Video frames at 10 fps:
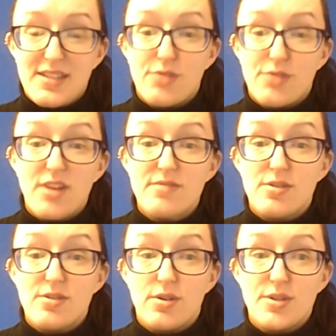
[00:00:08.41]
It's a great
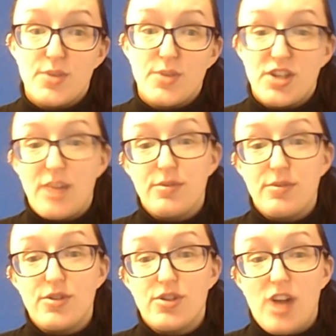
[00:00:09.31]
resource which
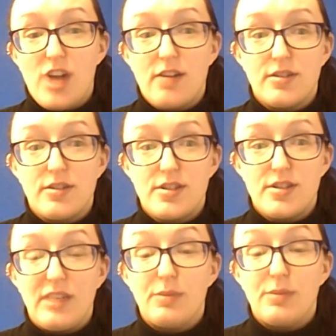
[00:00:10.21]
enables your child to
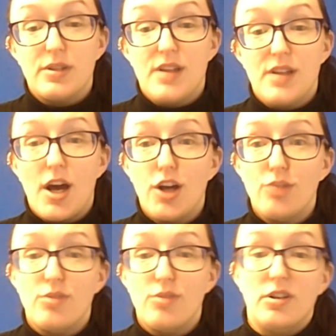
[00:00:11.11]
read books at
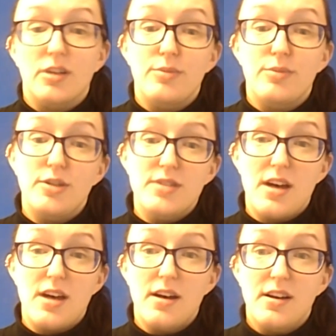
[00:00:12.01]
home on a
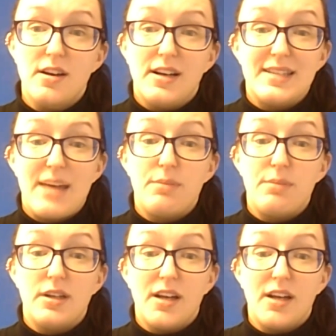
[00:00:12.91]
computer, a
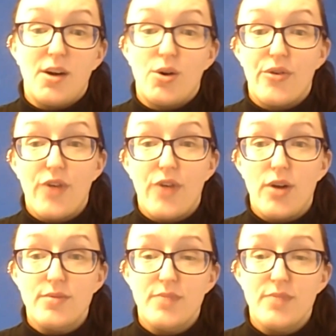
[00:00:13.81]
tablet or a
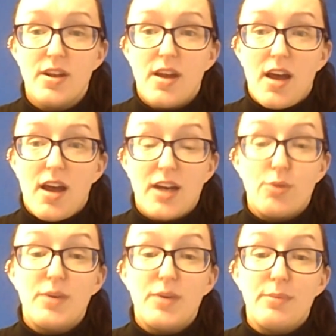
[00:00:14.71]
phone, and it
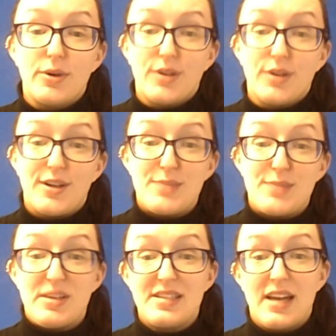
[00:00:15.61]
will be a book that has
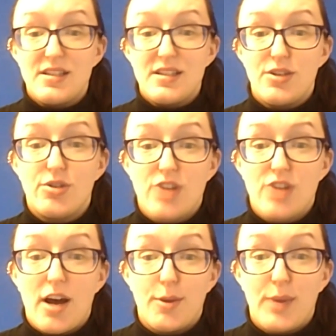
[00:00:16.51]
been assigned to your
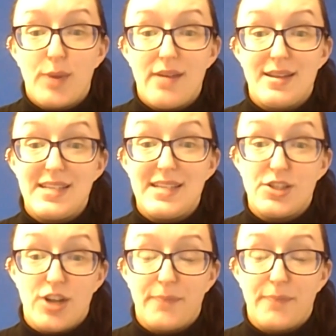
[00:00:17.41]
child by their
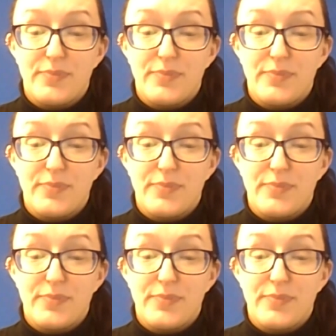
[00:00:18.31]
teacher.